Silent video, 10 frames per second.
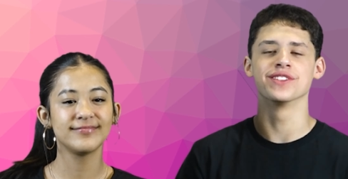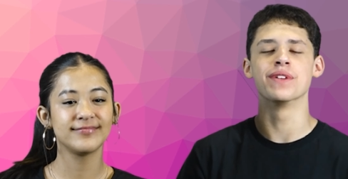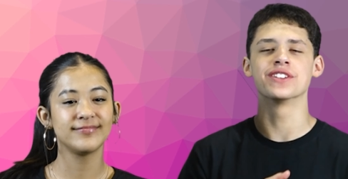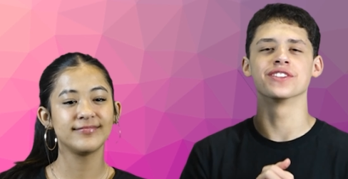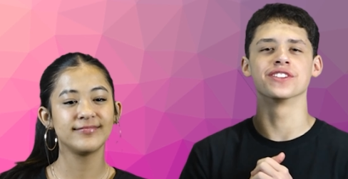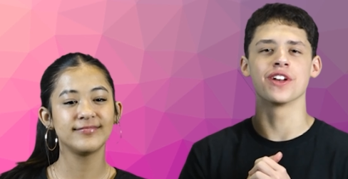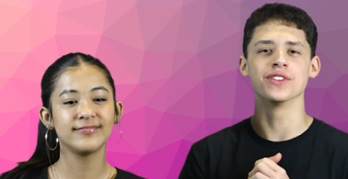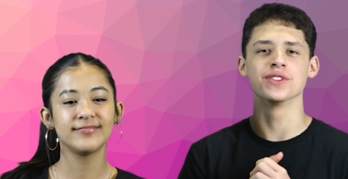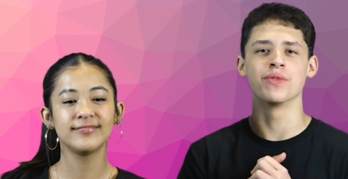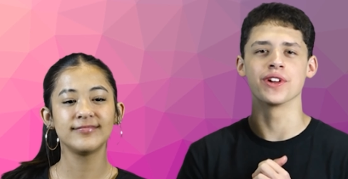Speaker 1: so make sure to go
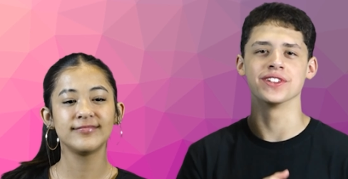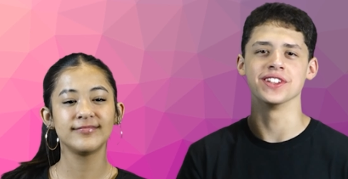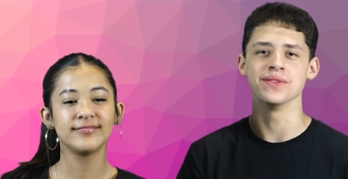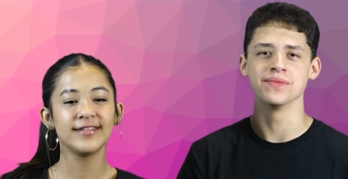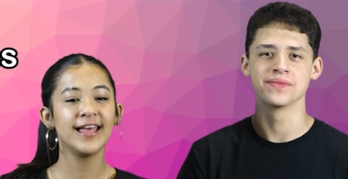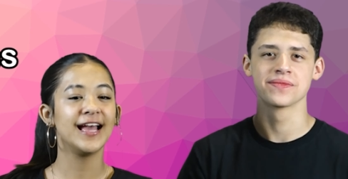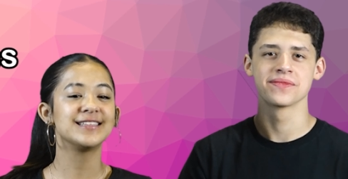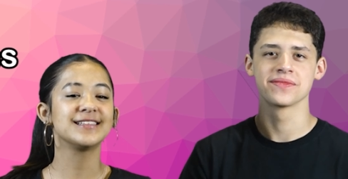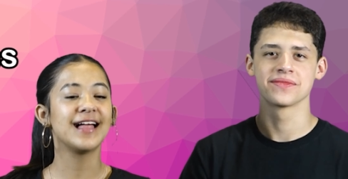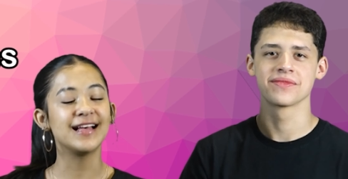support your team.
Speaker 2: It
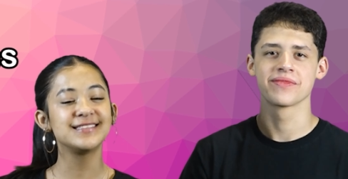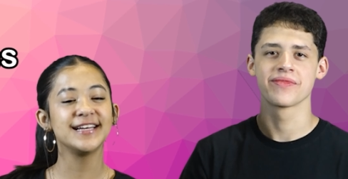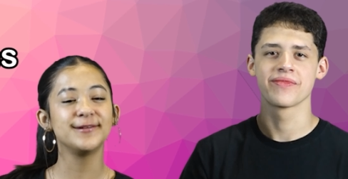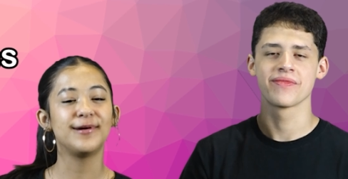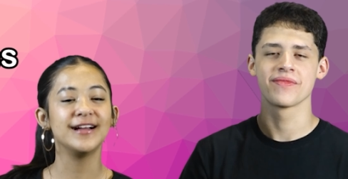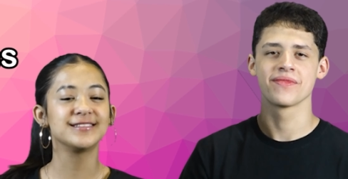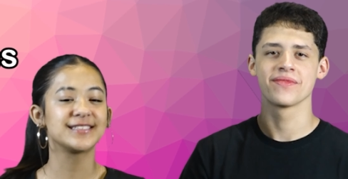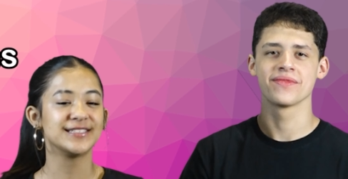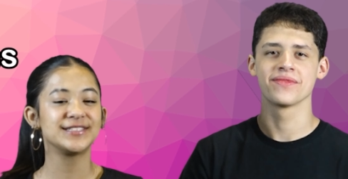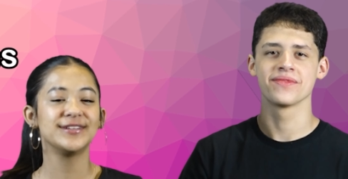is the last day to buy your
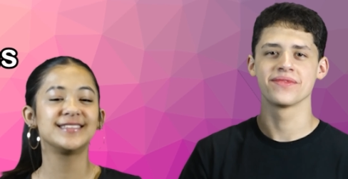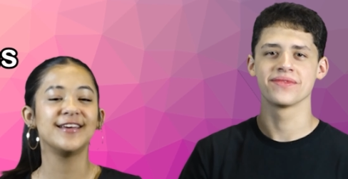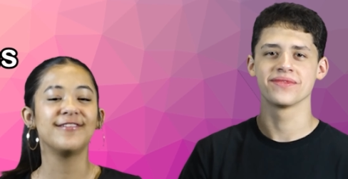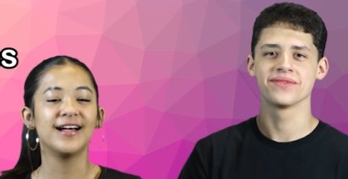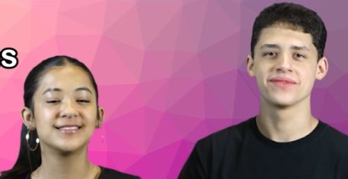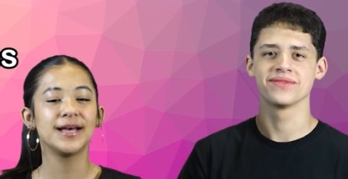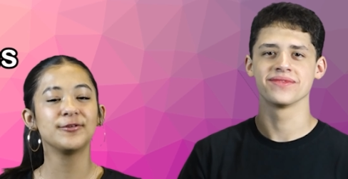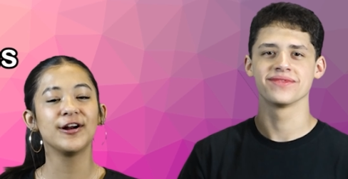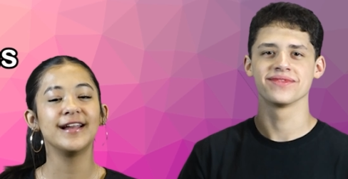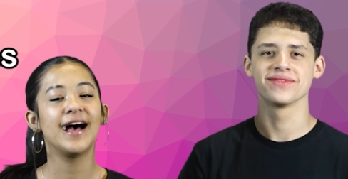Skills USA
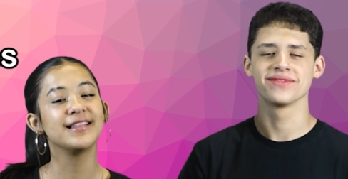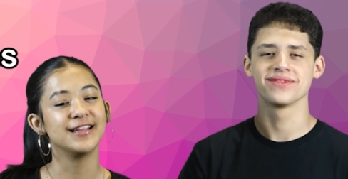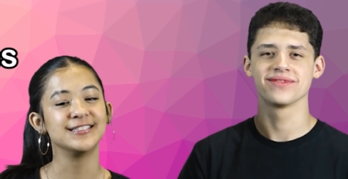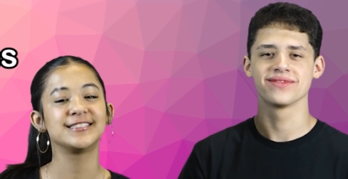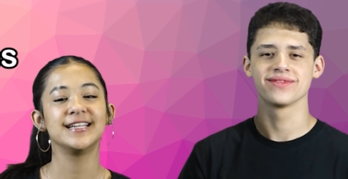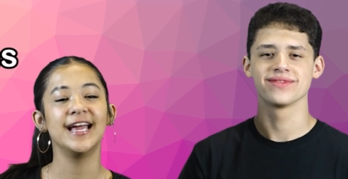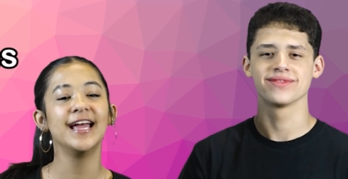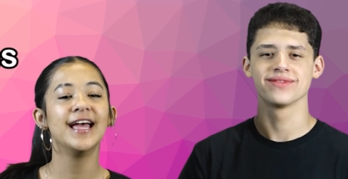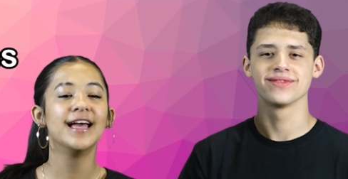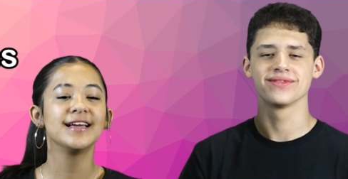Valentine grant at lunch today.
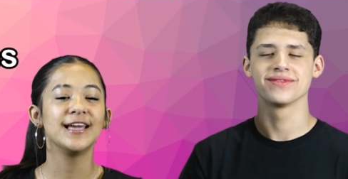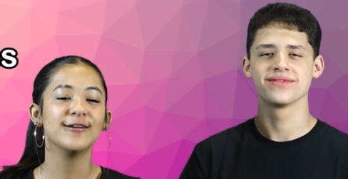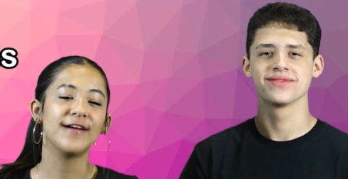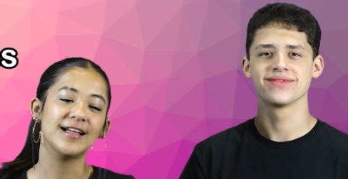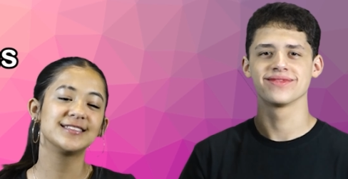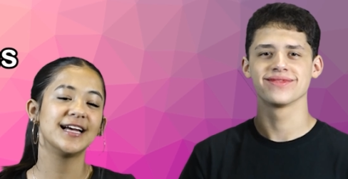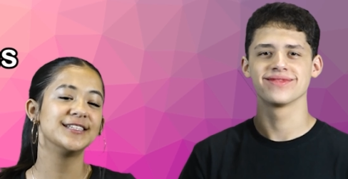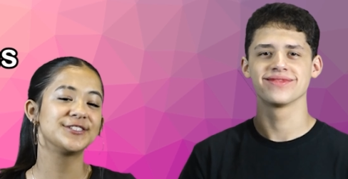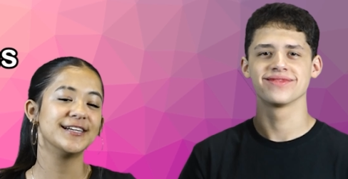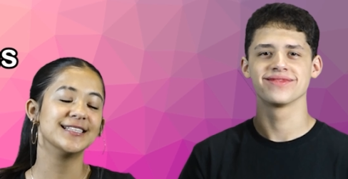Get your Valentine
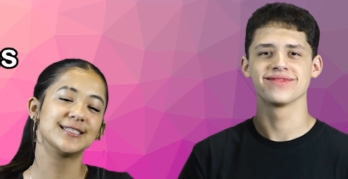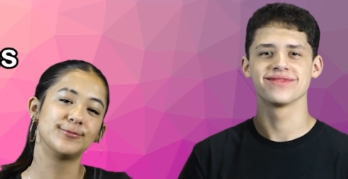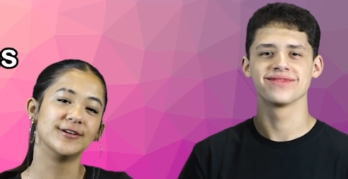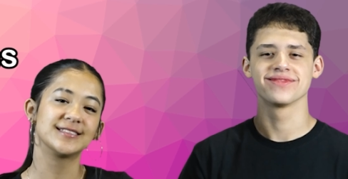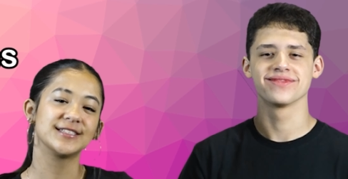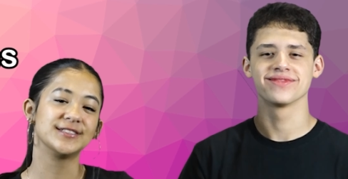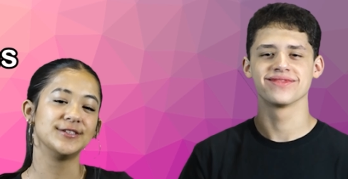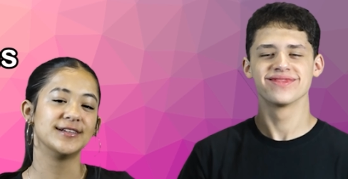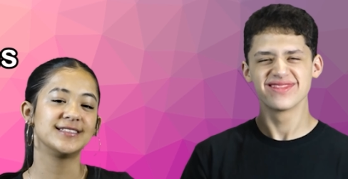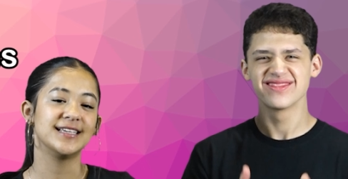a treat and support Skills
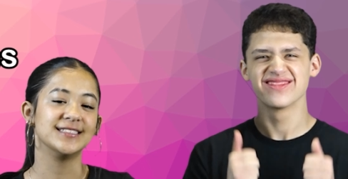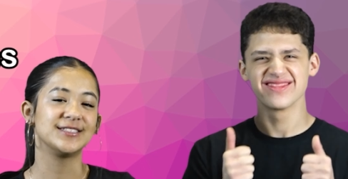USA